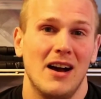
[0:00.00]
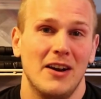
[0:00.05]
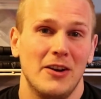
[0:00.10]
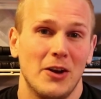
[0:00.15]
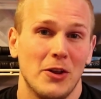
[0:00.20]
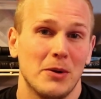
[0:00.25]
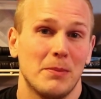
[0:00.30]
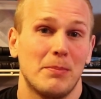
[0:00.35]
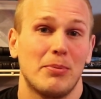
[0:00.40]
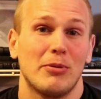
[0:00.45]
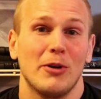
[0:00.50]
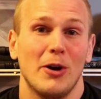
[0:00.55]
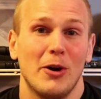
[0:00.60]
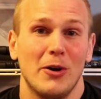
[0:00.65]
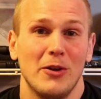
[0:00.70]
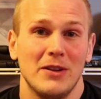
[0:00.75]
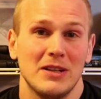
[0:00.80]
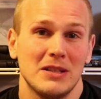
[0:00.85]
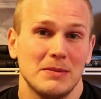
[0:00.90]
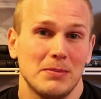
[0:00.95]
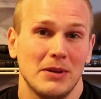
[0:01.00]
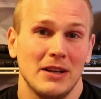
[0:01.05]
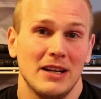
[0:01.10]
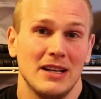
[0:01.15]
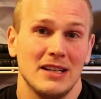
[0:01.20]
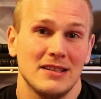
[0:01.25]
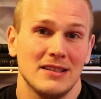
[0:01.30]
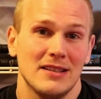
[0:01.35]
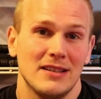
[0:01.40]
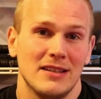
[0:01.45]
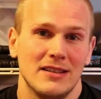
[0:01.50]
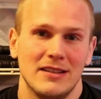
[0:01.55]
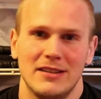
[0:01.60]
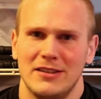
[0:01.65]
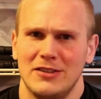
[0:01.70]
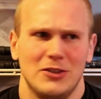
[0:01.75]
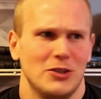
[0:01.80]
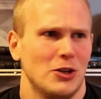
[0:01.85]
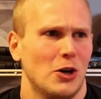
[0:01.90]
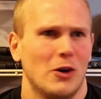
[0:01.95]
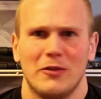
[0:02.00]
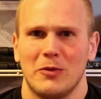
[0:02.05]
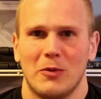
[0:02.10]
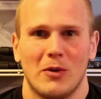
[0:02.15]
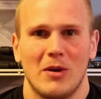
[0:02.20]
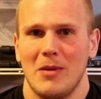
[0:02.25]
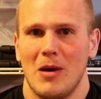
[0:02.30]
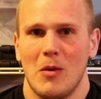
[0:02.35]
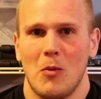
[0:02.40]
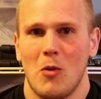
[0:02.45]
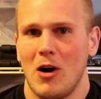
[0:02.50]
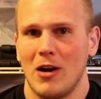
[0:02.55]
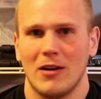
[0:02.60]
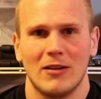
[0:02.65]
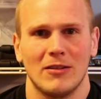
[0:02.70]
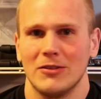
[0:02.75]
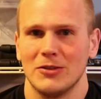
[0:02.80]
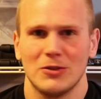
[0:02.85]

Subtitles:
Another pro to this place is you don't have to worry about water.